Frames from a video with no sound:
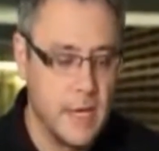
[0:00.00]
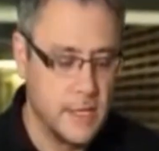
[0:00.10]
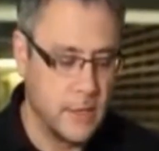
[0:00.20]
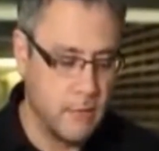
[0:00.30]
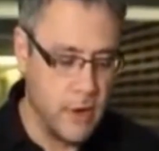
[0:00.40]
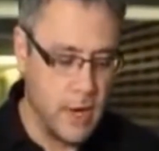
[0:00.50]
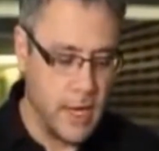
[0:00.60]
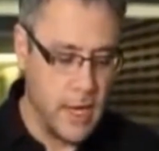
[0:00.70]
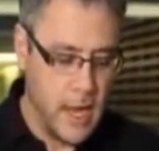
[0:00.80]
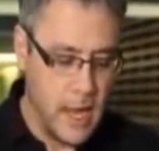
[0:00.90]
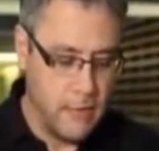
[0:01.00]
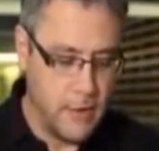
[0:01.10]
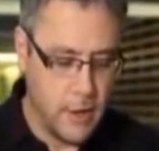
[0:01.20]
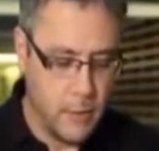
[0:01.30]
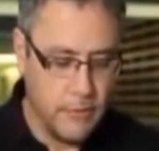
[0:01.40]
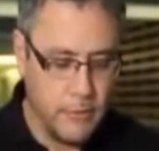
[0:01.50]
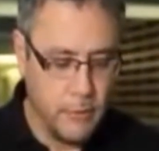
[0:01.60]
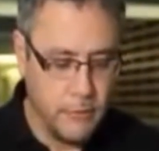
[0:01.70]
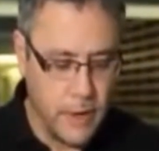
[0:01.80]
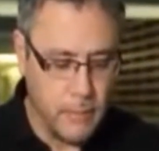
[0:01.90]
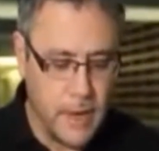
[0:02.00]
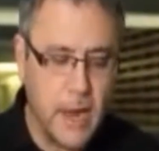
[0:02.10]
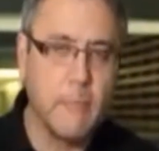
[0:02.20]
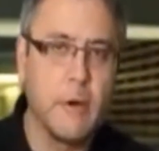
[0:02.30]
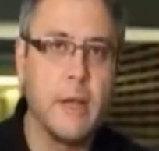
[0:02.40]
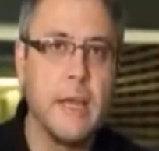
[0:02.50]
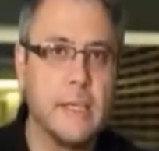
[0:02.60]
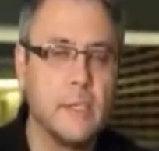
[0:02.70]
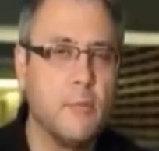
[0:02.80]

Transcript: So really, if you don't know what a full frame camera is,